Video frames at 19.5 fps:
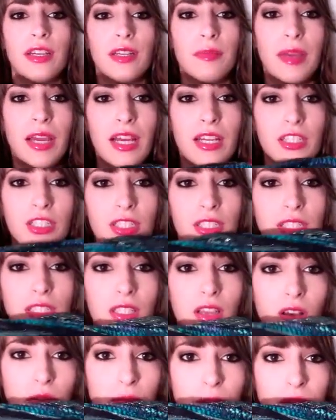It
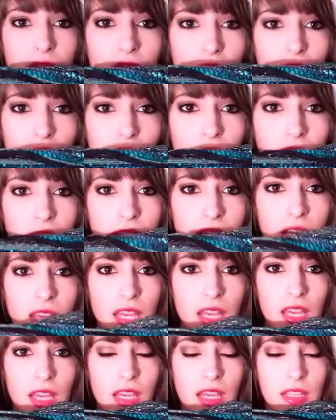matches all my clothing,
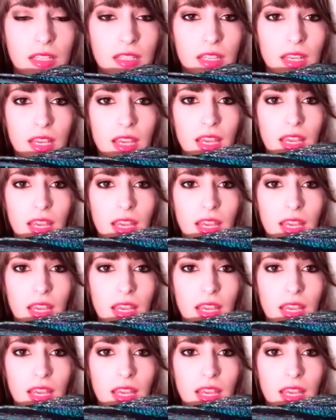and